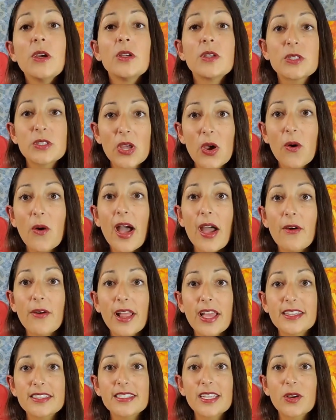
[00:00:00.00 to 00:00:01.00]
So I would
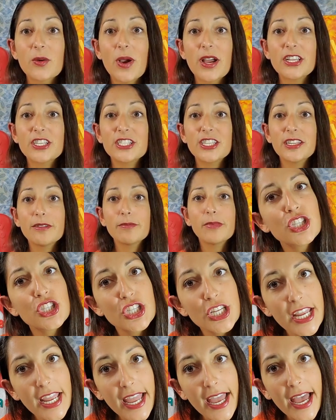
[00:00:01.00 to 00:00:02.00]
ask the question,
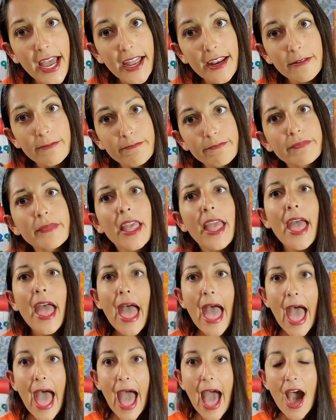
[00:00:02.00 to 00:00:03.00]
Jan,
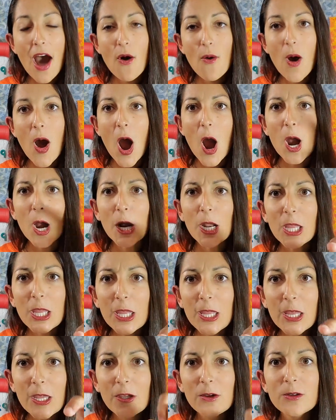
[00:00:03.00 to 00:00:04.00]
how are
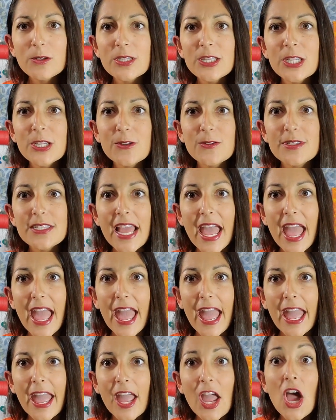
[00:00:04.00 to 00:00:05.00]
you
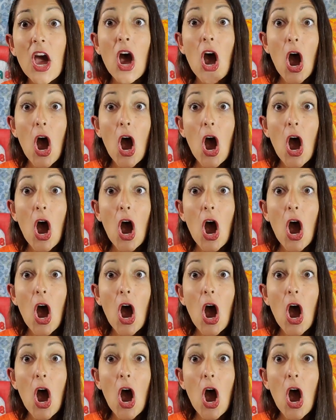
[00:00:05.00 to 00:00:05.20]
today?